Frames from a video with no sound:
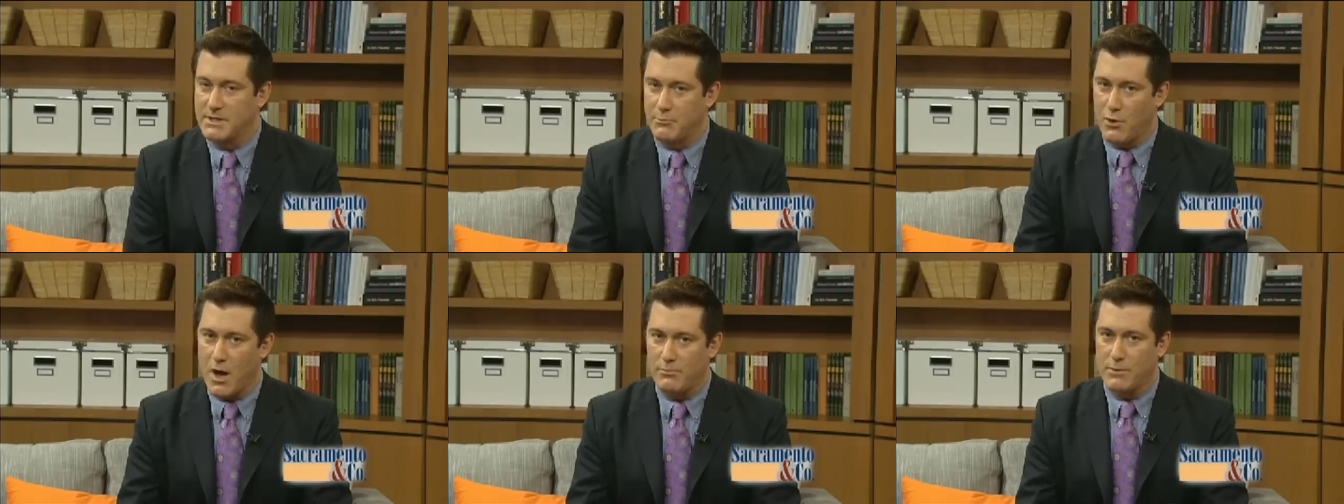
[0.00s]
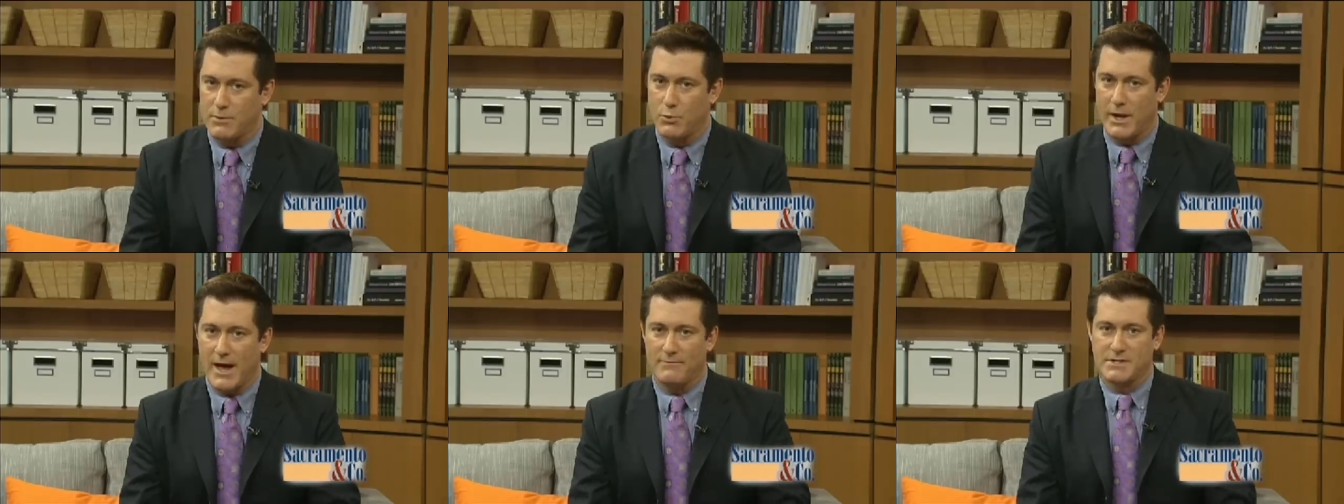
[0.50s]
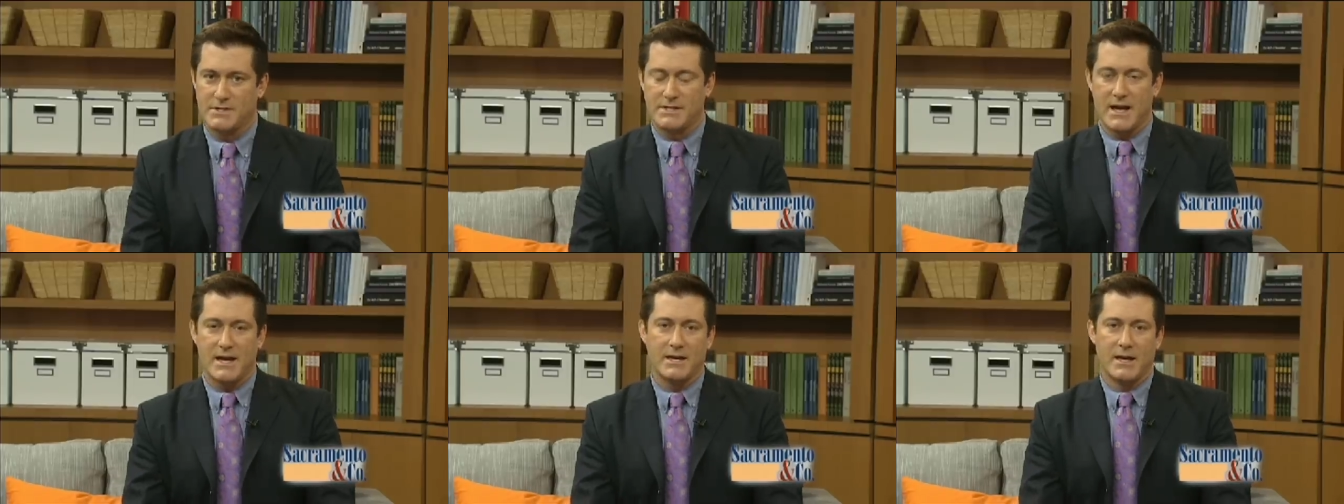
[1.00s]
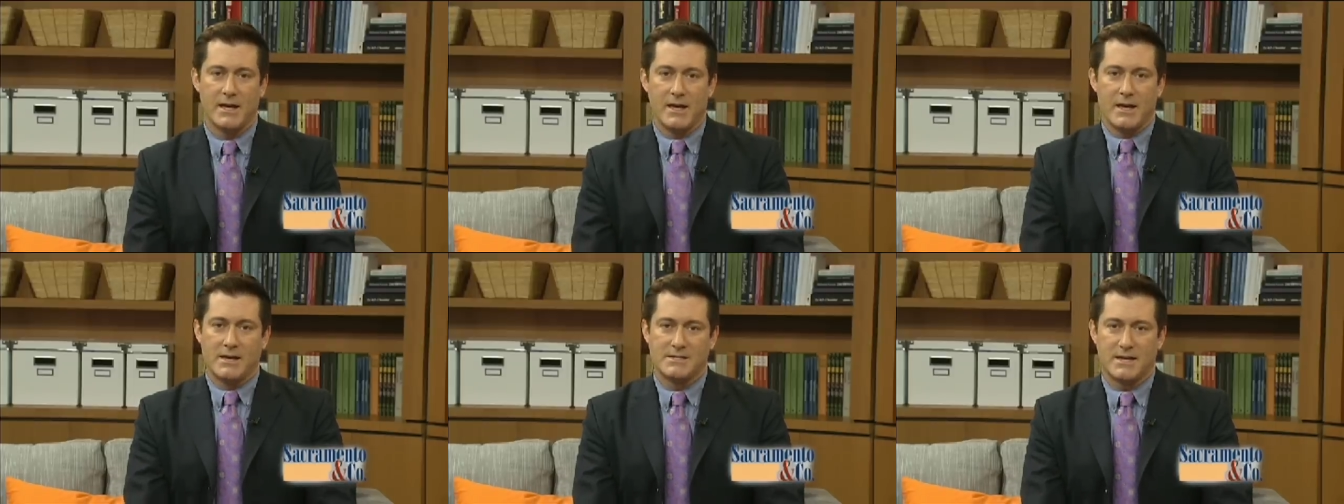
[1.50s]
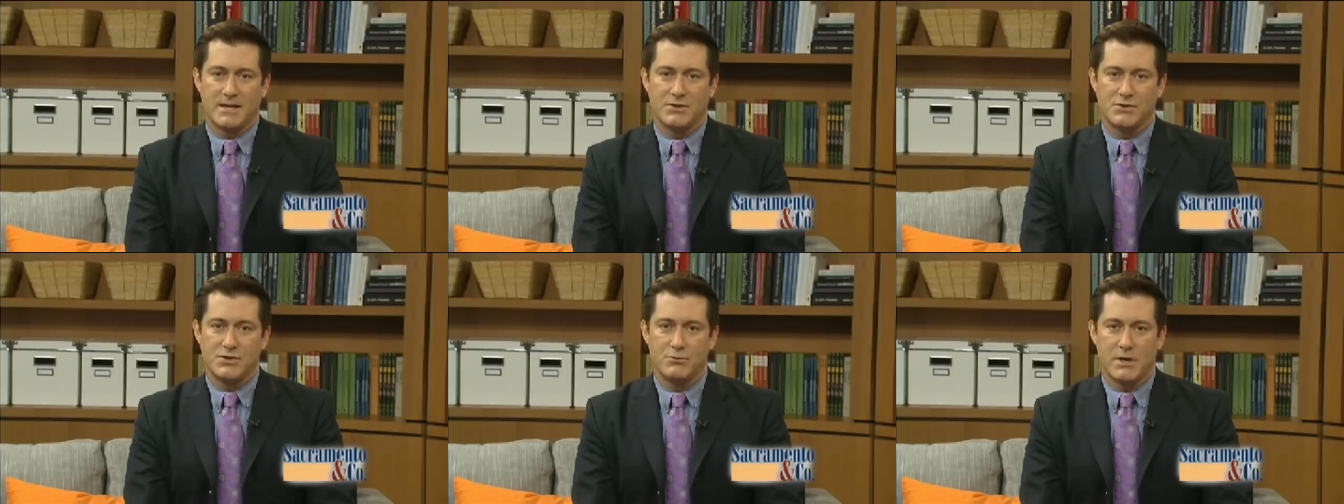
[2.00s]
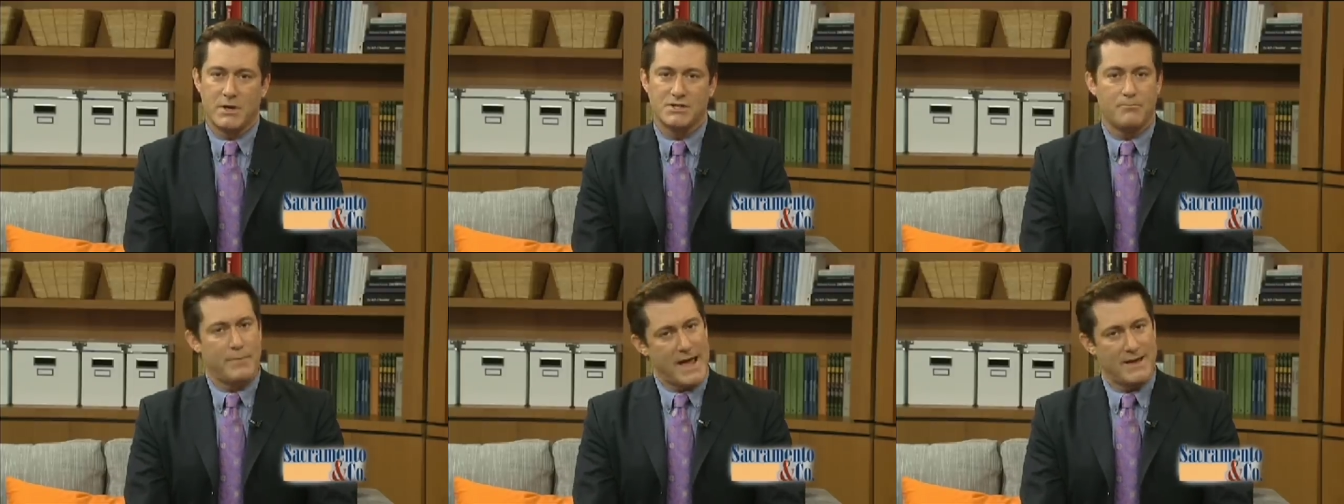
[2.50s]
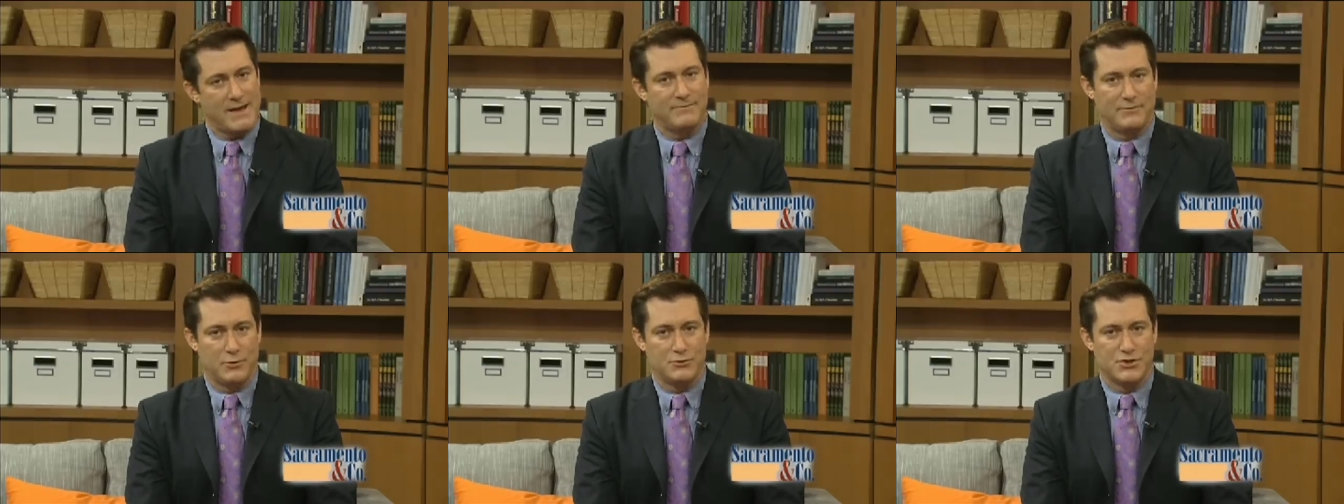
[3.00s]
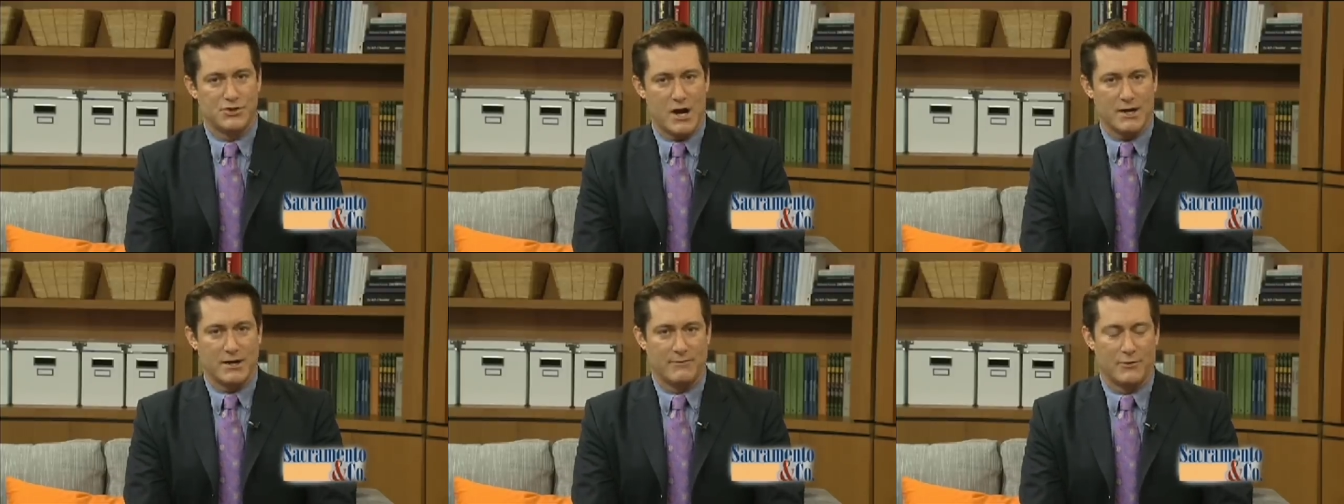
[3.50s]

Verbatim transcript: the problem we have today is that there's too much bad food jockeying